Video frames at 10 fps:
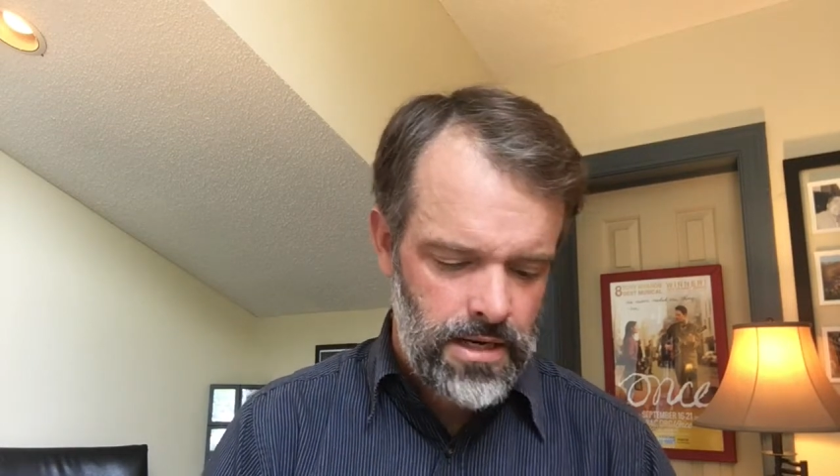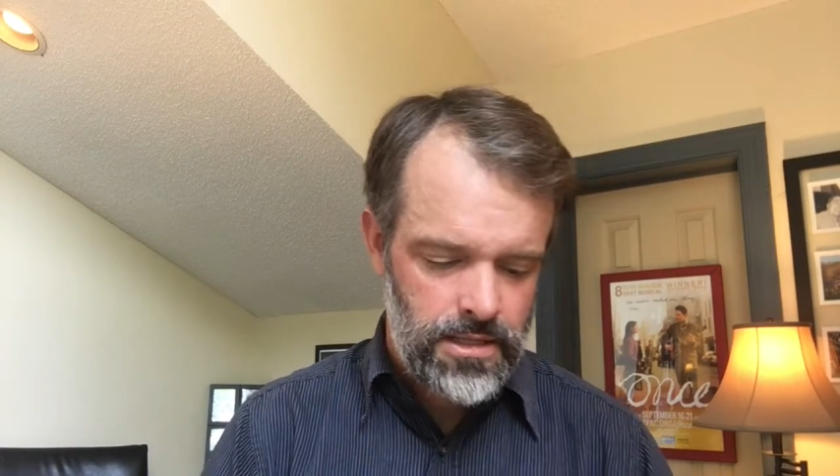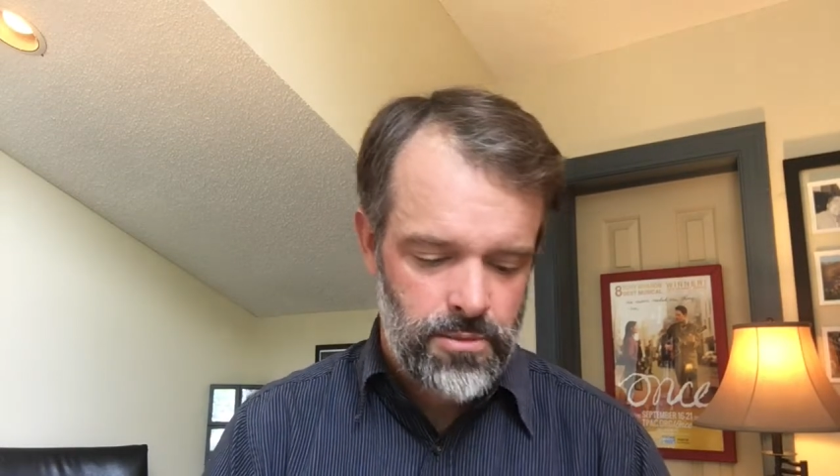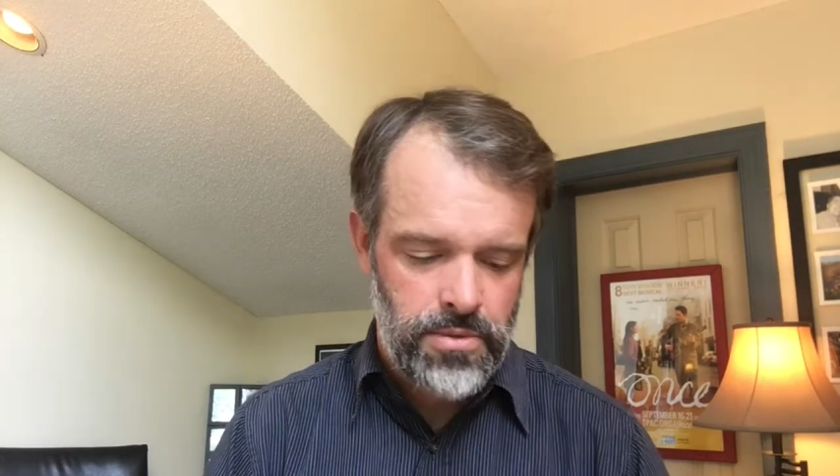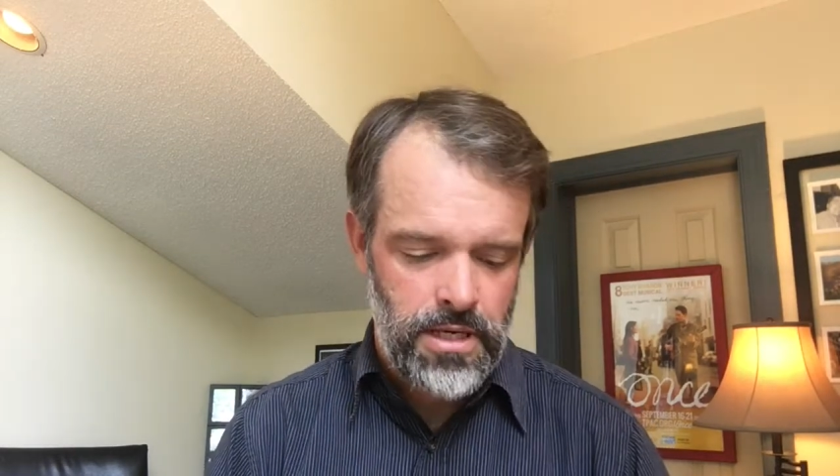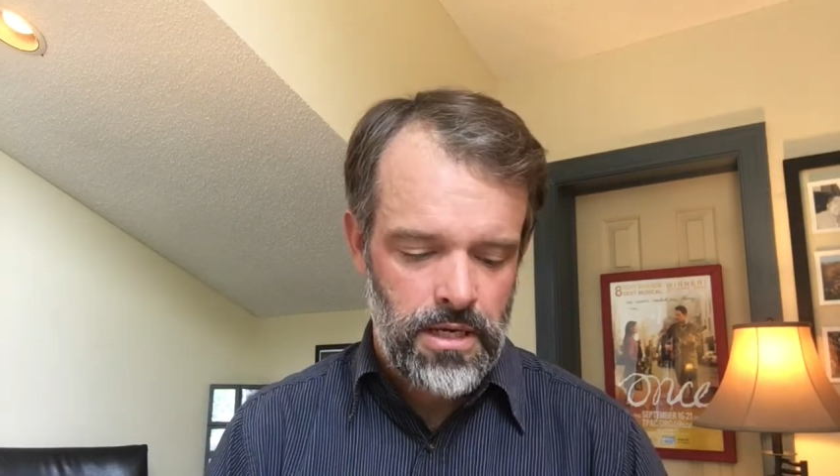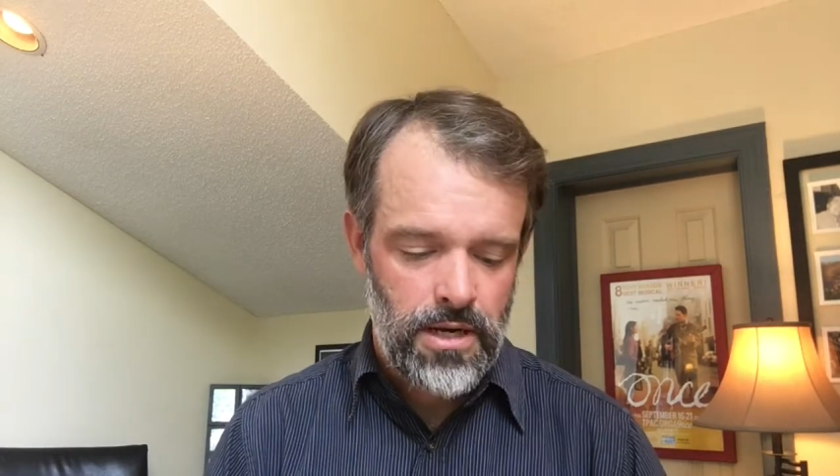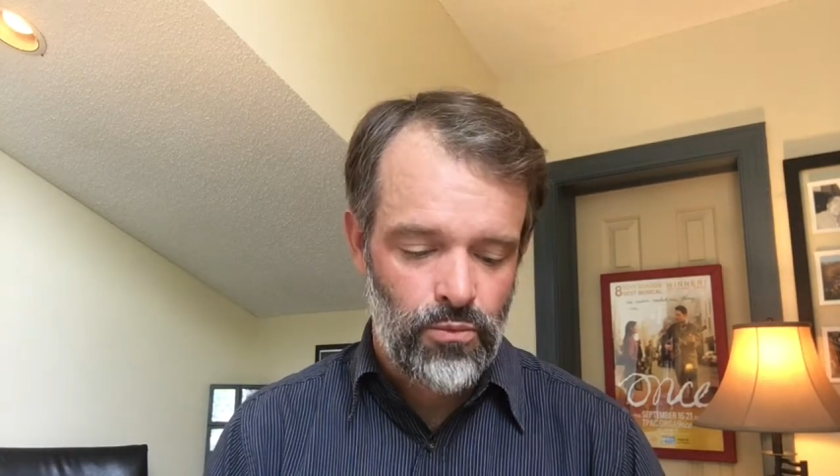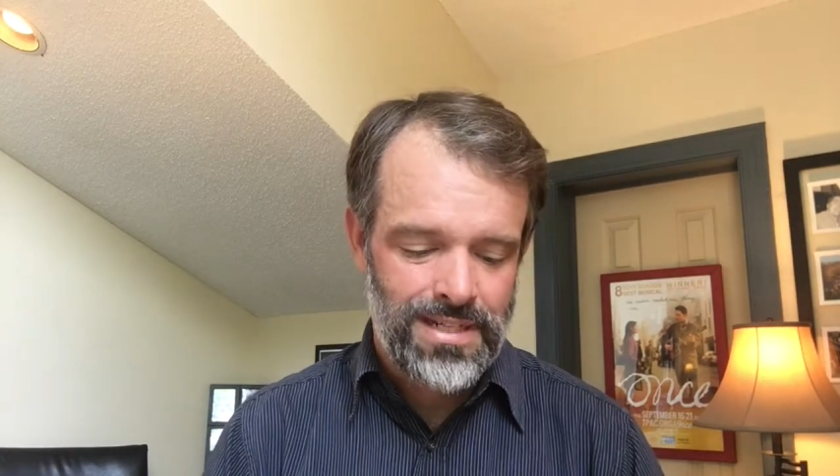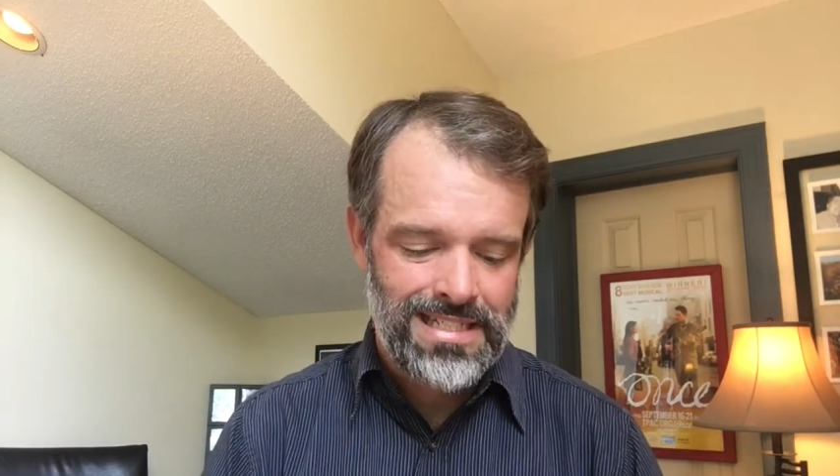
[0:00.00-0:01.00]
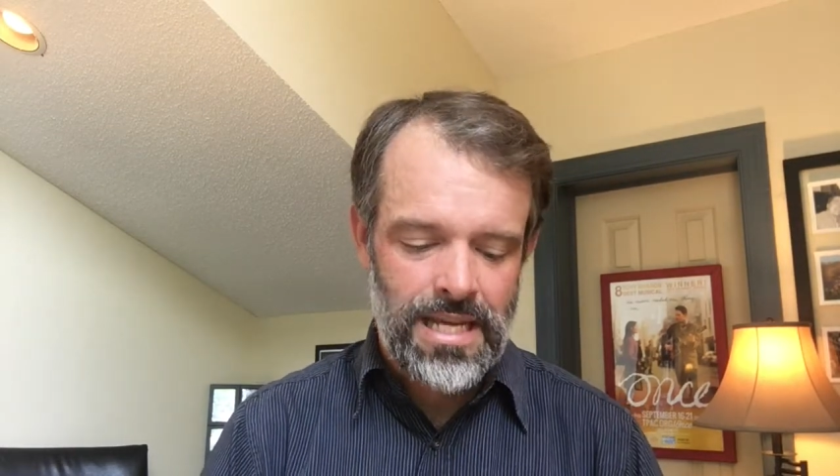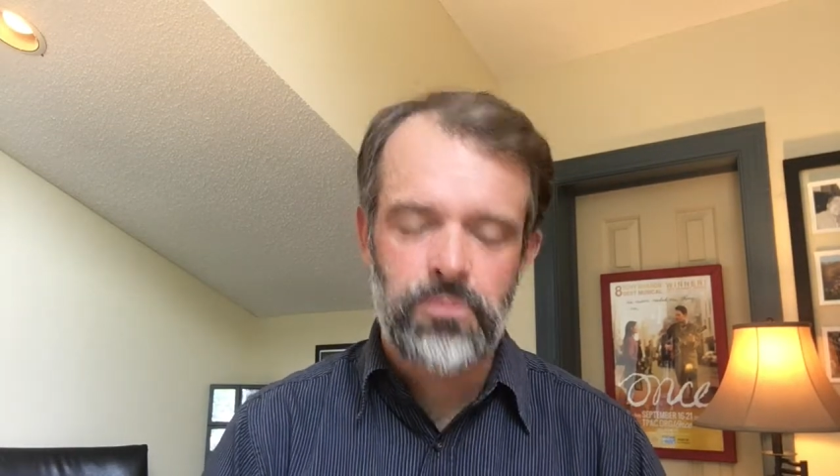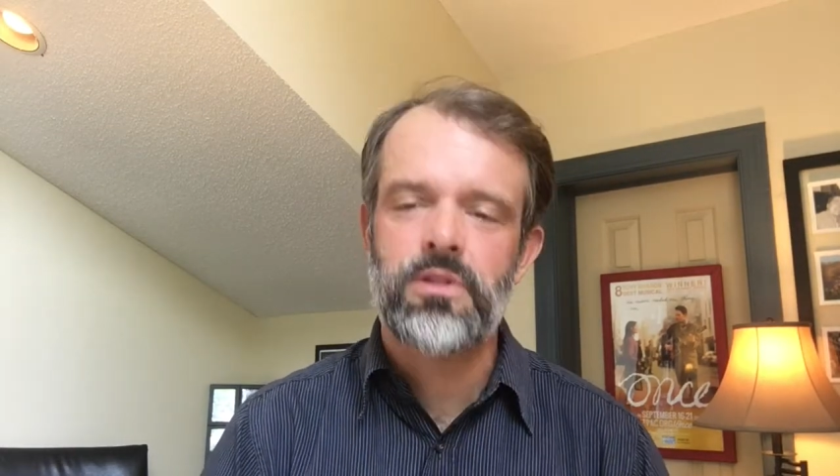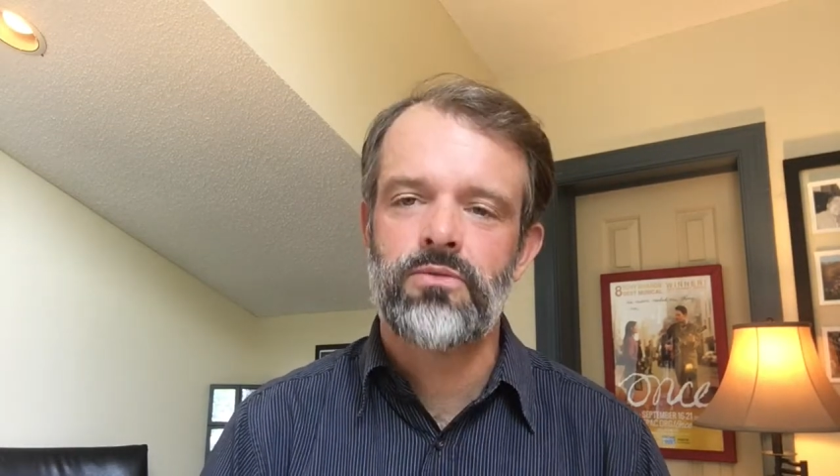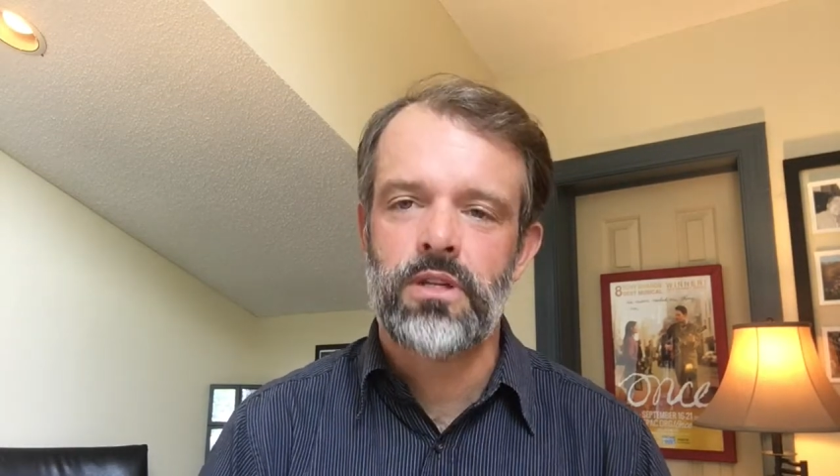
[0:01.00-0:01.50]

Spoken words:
and to be a redemptive